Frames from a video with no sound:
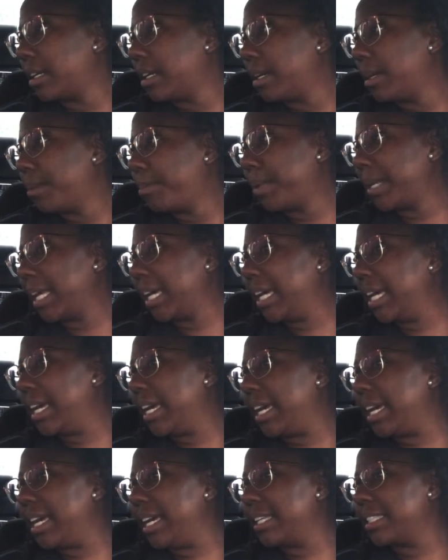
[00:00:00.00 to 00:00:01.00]

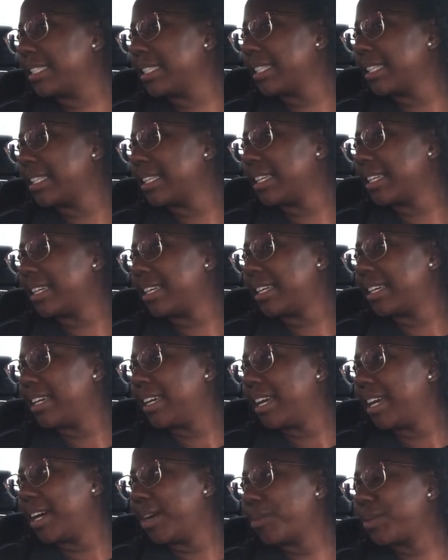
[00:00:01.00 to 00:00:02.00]
Please.
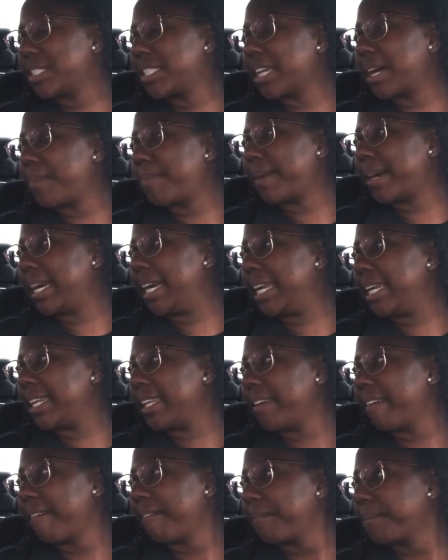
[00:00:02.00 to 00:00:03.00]
What's up,
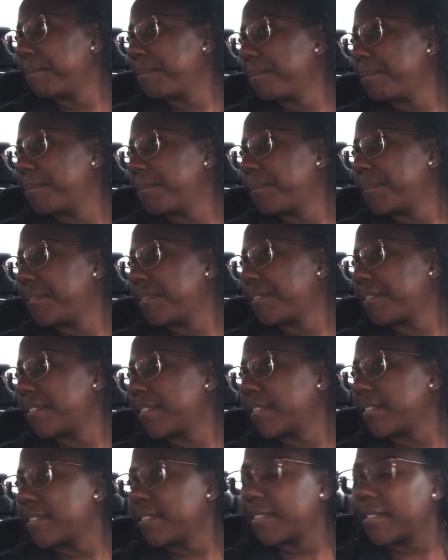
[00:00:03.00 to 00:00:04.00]
Brandon?
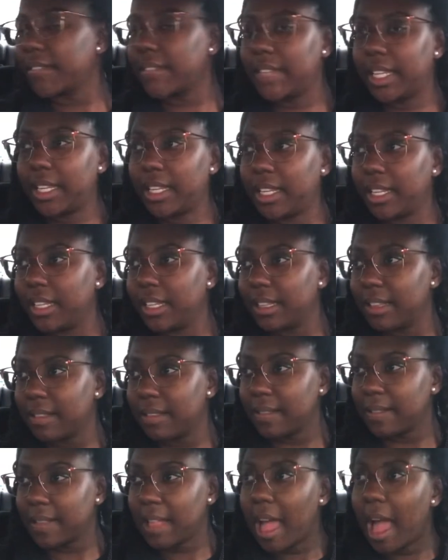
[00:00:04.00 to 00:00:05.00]
Nah.
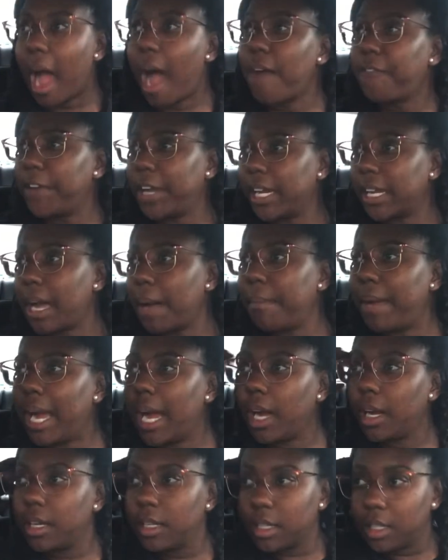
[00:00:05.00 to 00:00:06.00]
I'm finna come
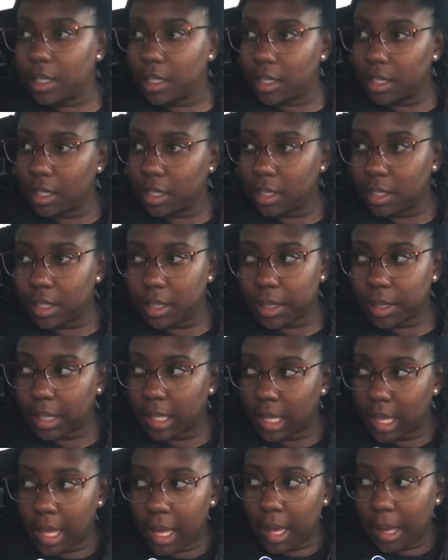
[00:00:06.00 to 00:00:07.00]
out.
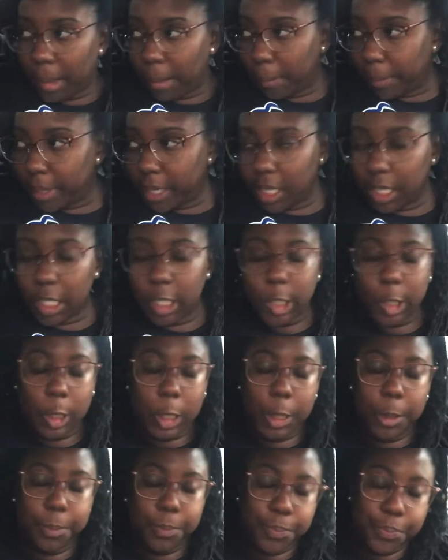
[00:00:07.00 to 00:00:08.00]
But
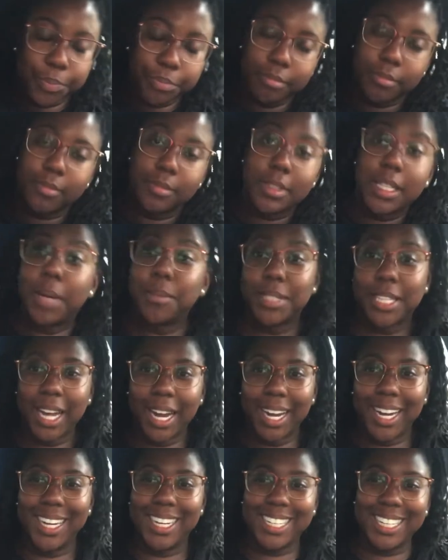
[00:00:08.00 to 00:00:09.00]
um I'm
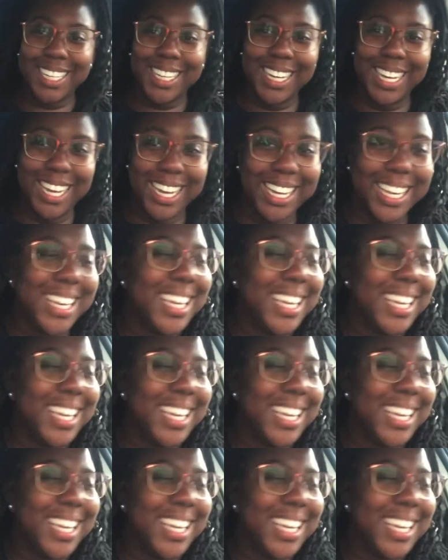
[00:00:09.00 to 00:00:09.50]
sorry.